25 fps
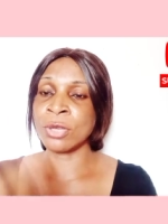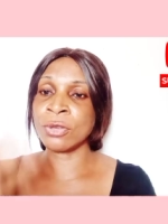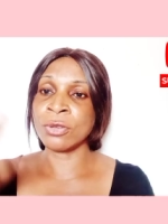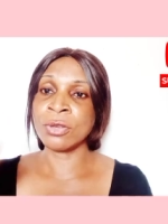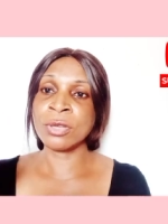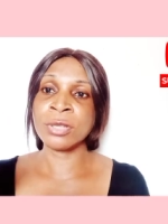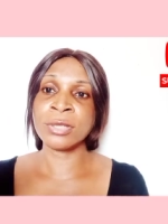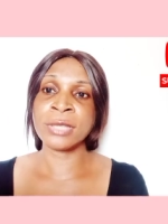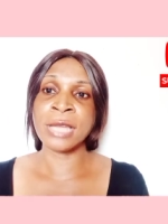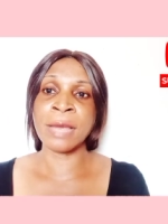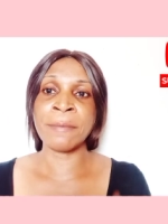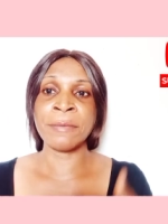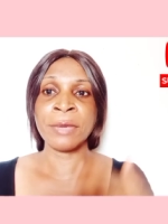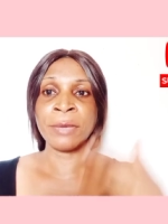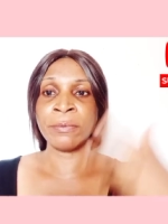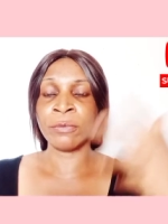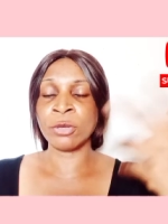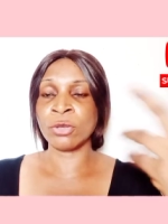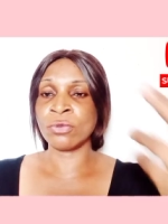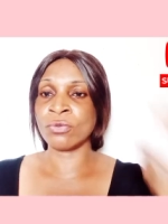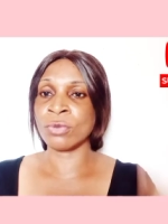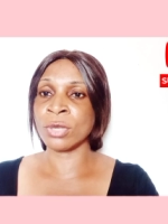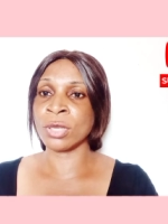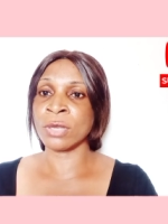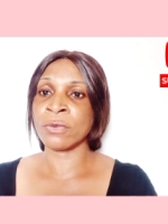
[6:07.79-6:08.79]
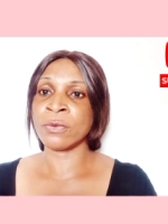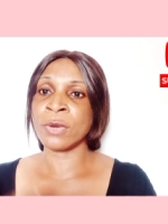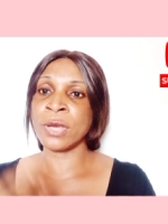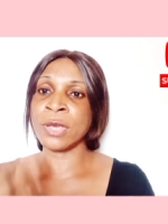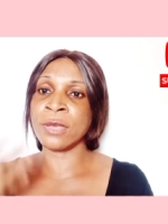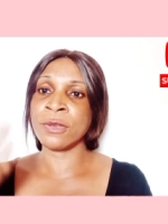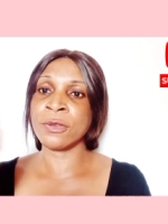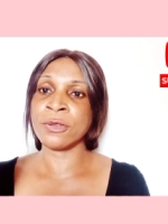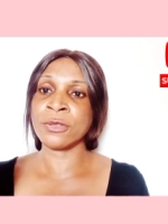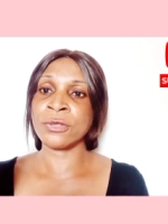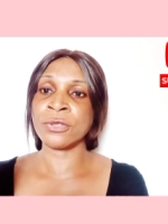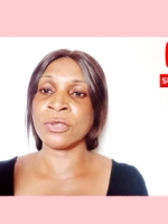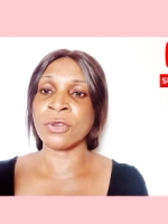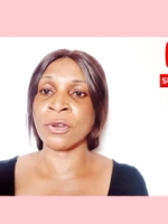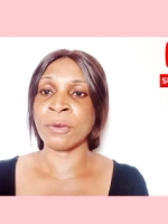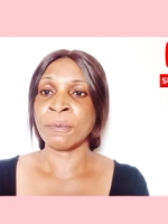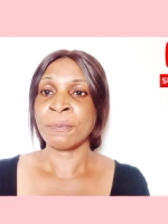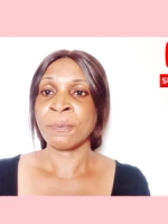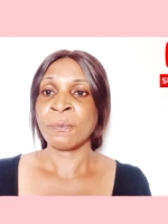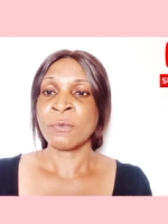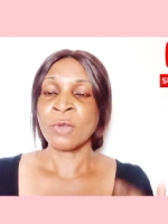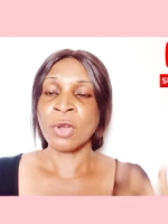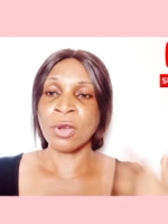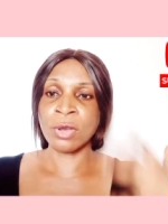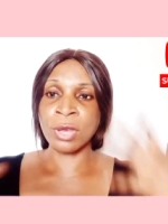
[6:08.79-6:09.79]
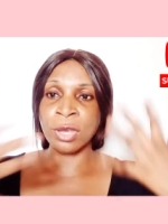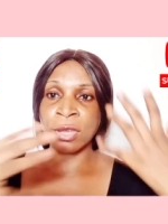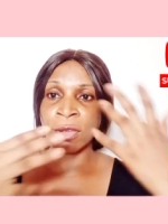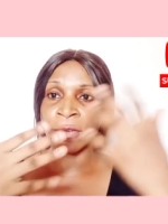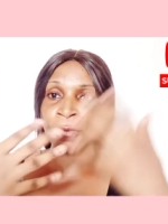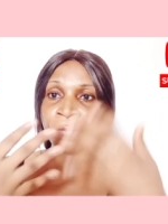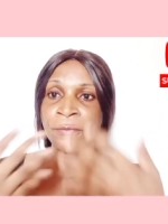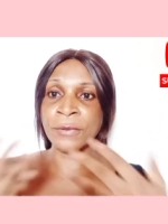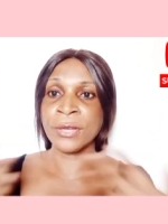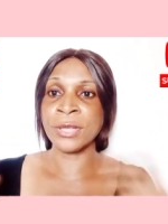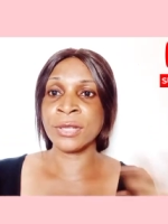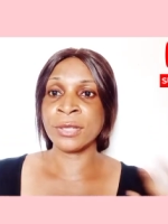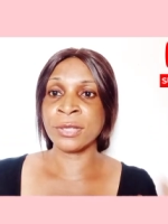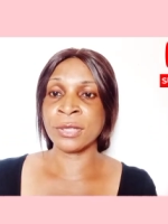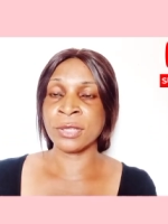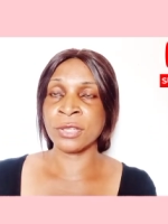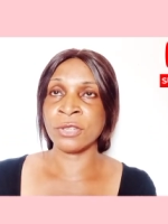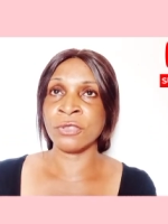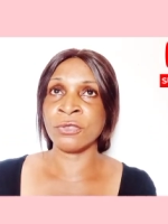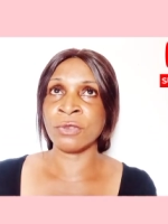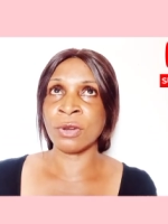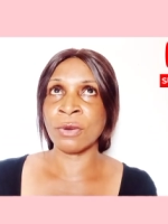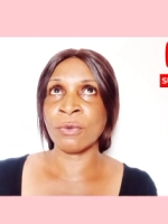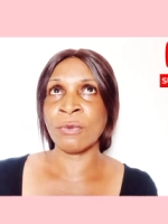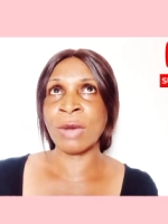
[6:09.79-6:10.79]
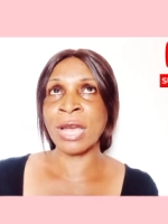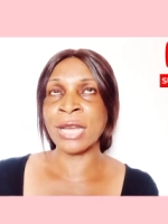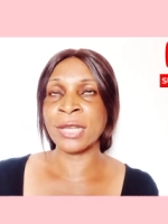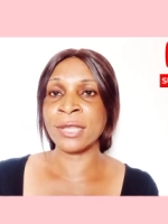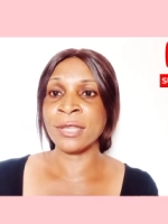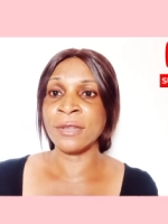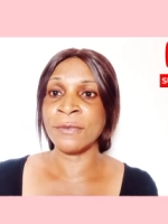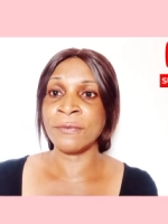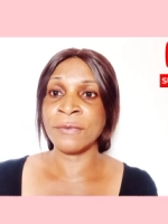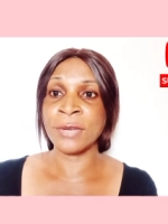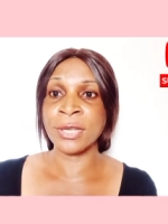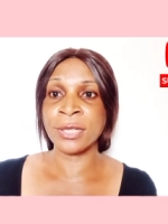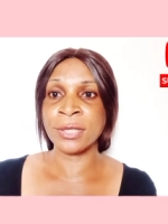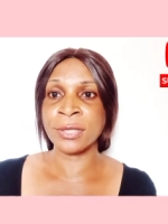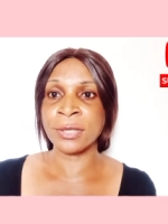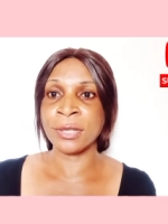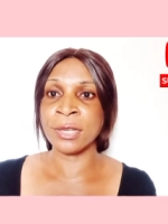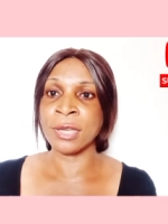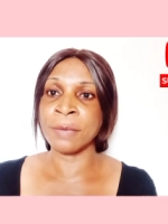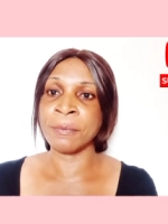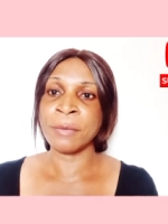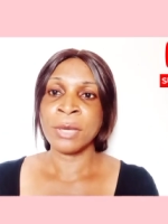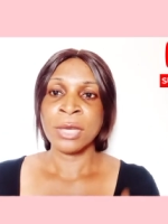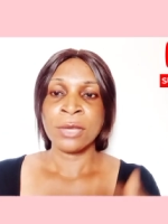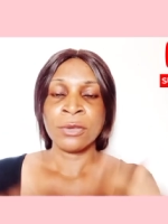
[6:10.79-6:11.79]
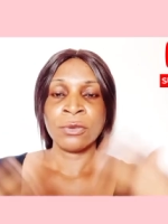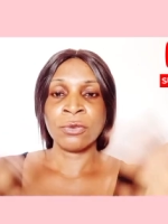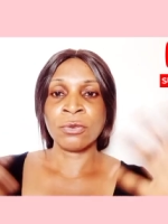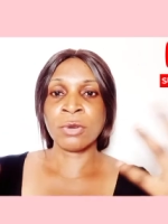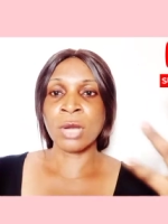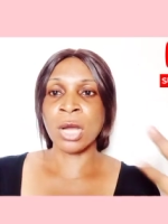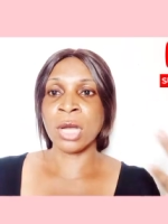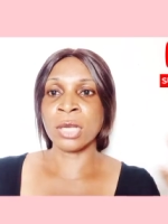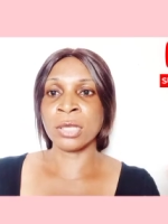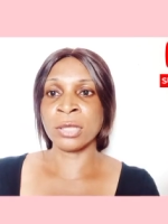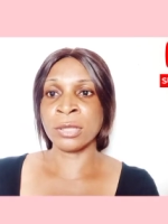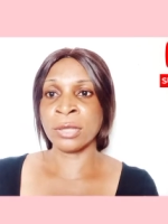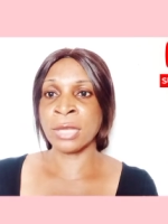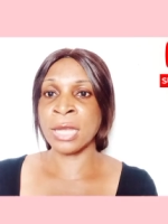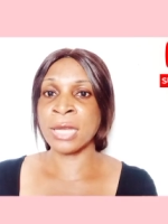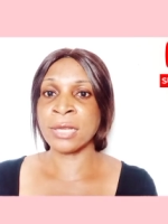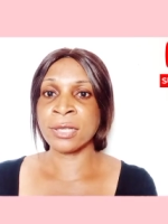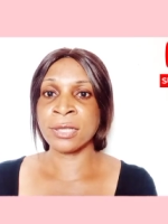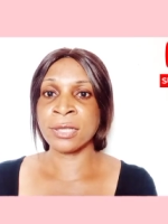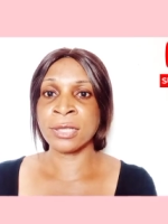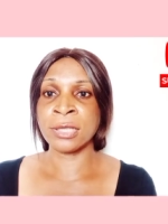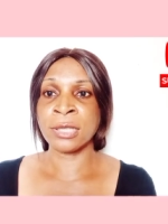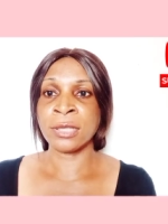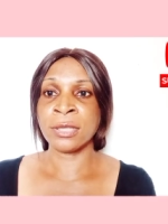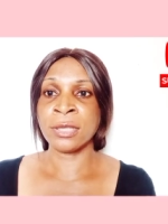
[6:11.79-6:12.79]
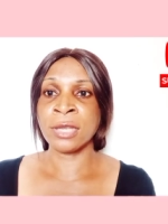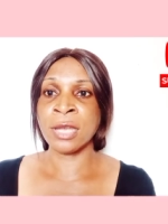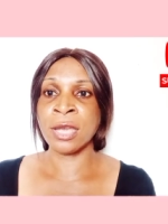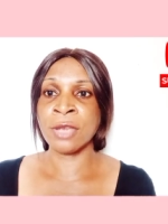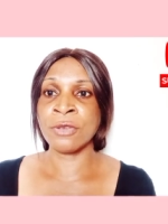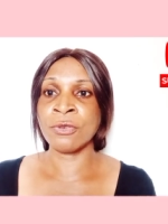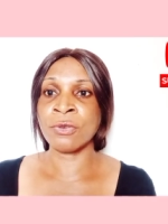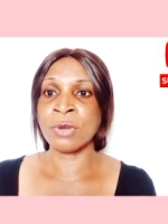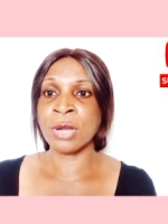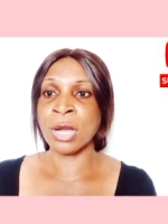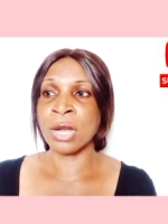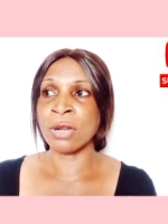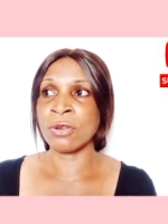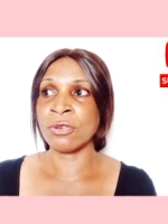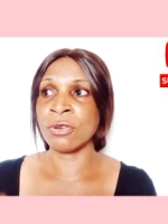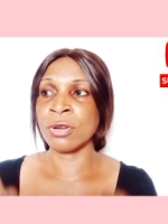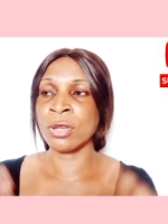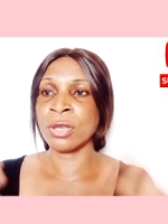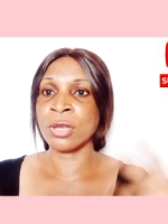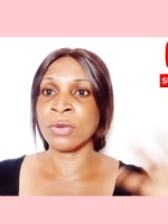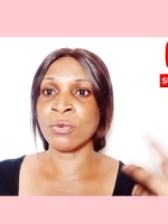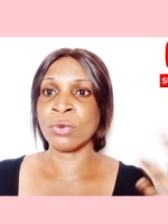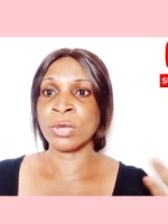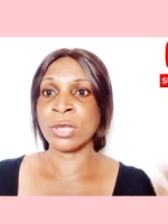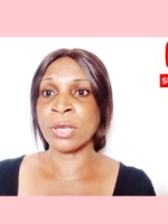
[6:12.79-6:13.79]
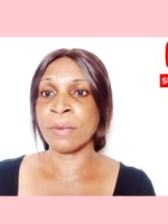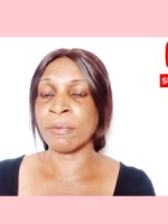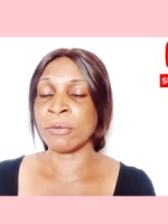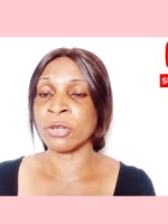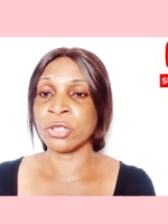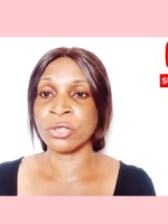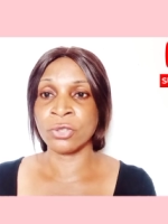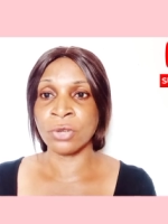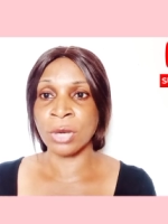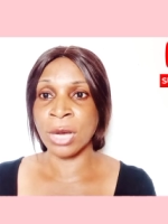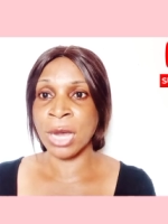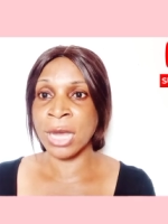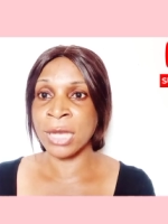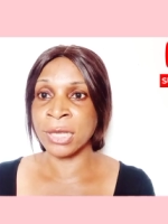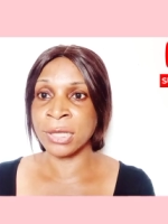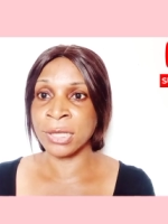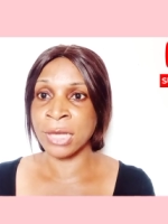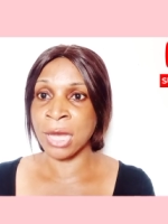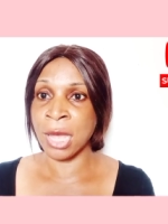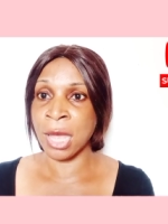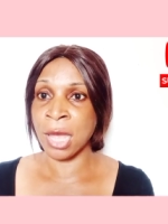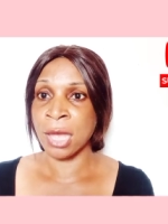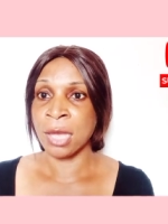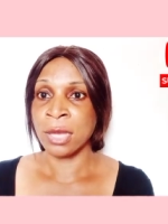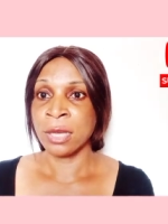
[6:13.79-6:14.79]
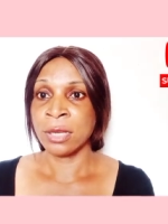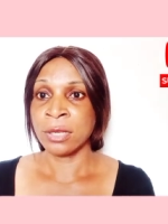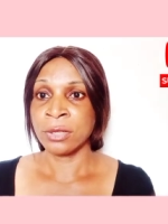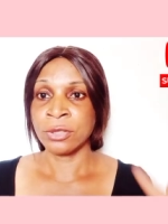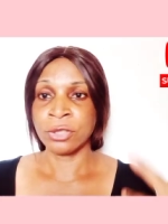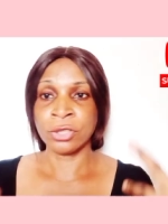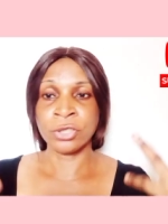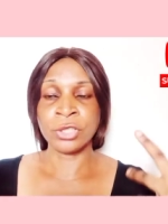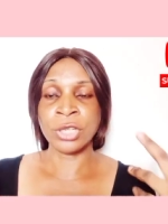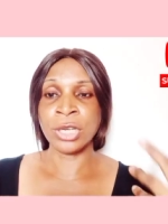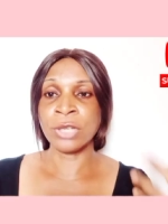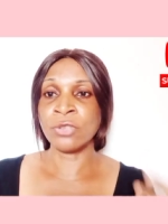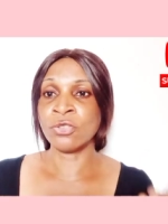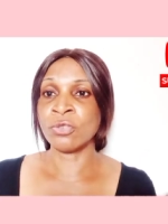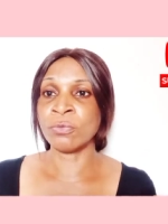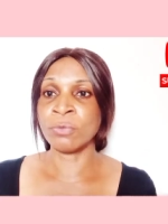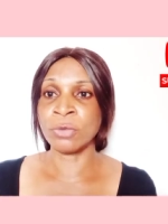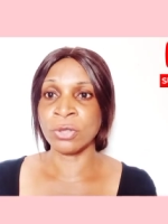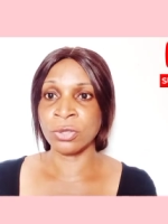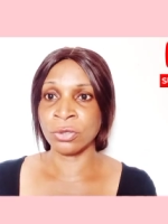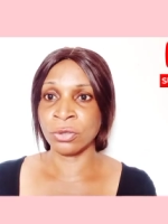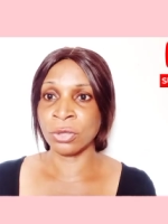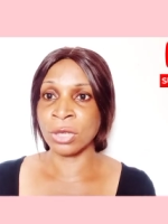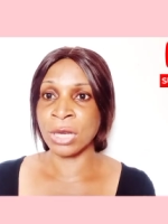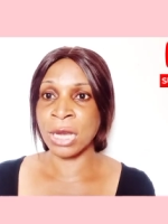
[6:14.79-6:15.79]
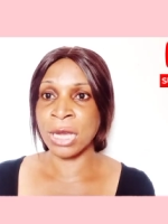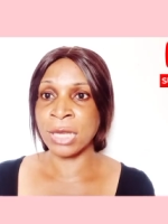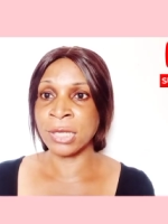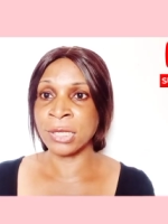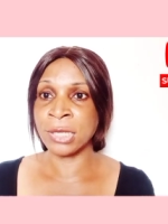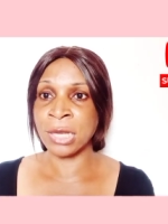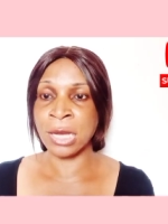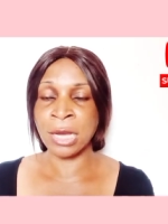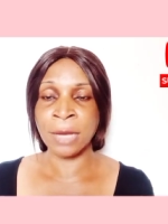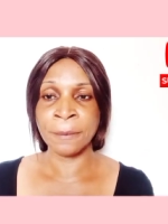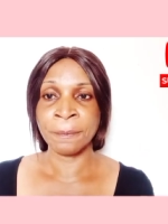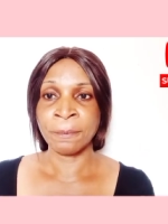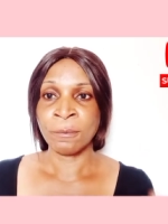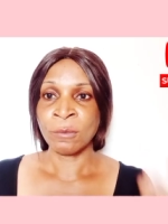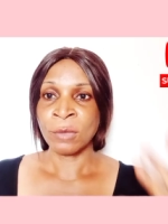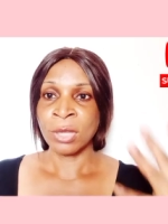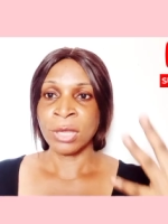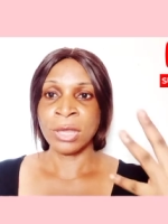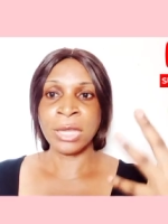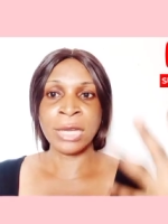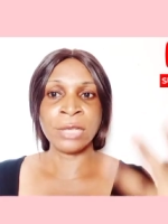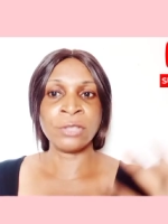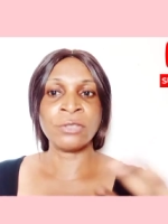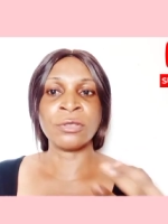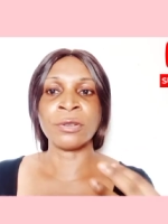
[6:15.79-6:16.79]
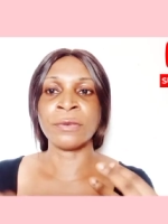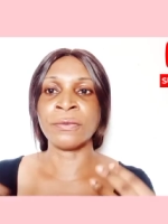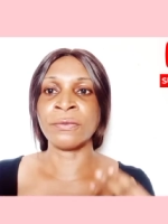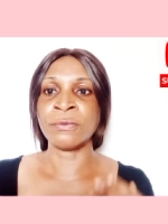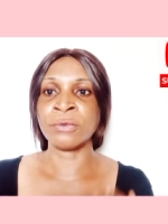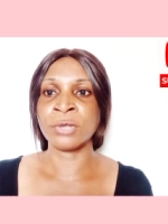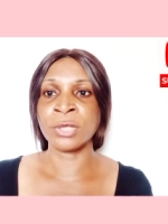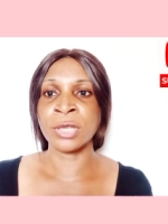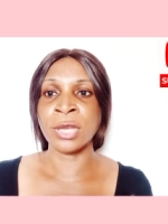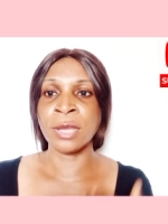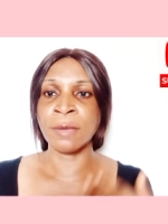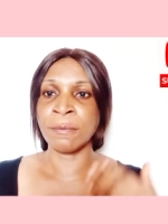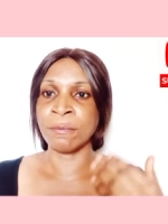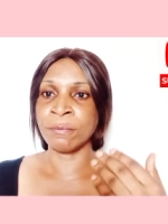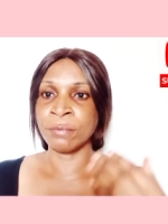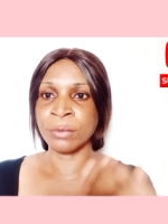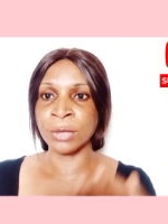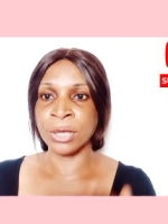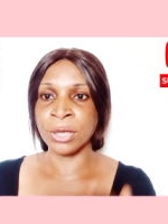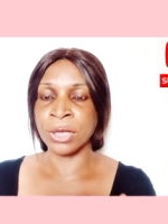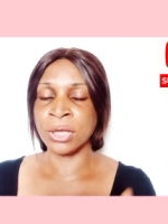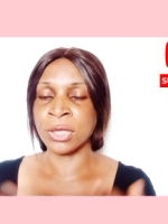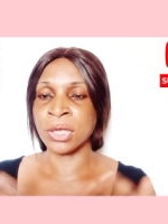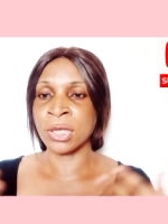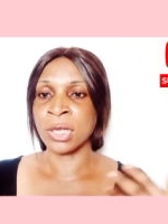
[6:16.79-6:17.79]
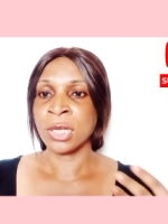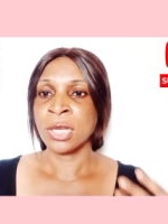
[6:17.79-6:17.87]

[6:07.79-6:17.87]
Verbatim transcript: You use them in between. When you use your, okay, your face, your whitening face cream, you can, next day you can go in with a moisturizer, your gentle moisturizer, let your skin breathe